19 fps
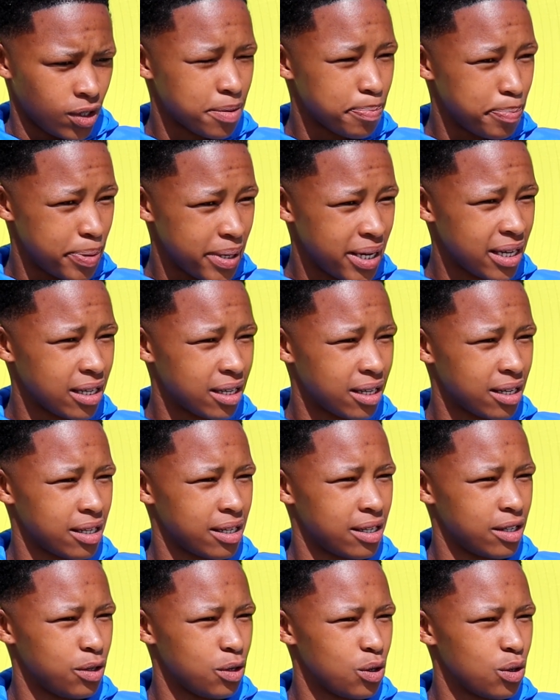It's big,
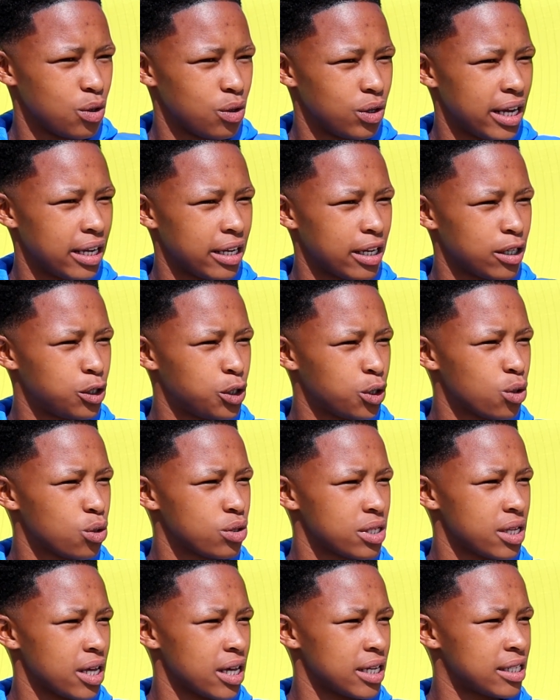you know, like it
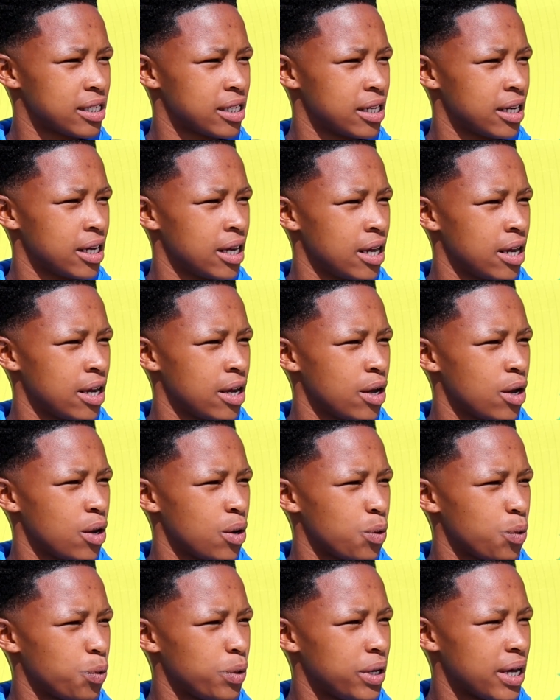shows that
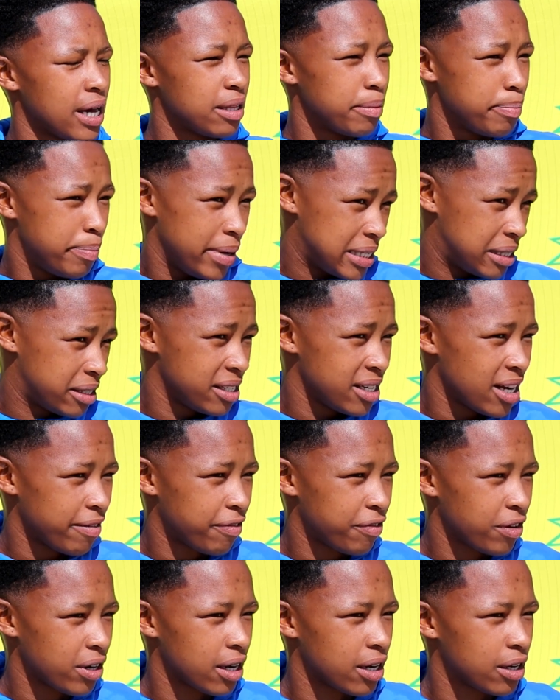we are the best in
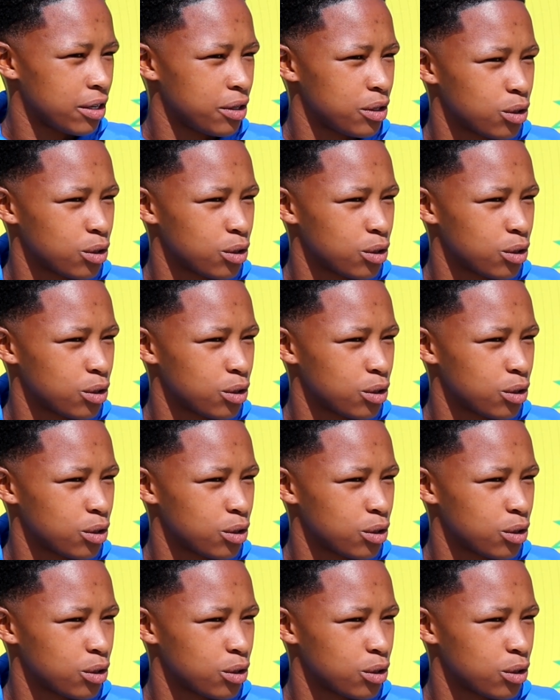Africa, you